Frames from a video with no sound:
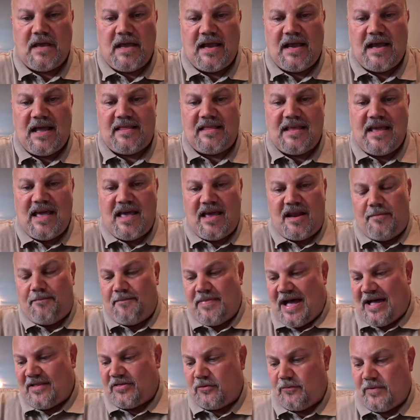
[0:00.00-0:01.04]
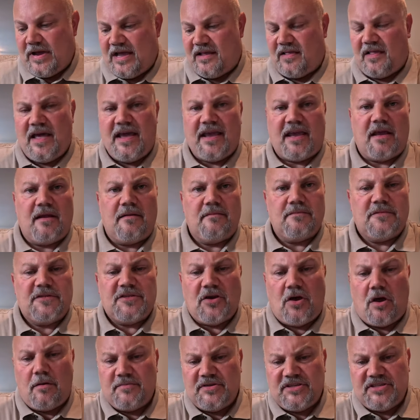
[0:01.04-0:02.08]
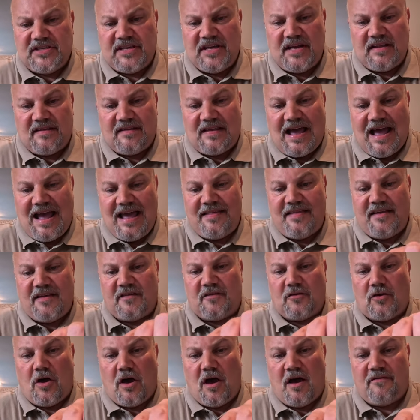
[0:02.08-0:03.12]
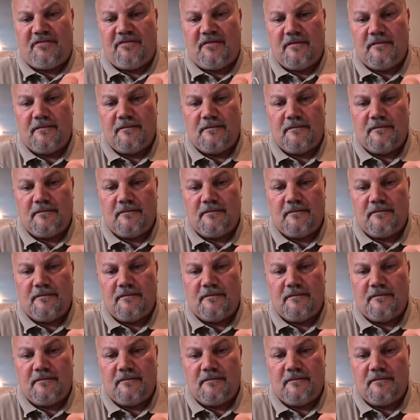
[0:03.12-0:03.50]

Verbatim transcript: I got the head about the way I like it. So I'm just going to tie this off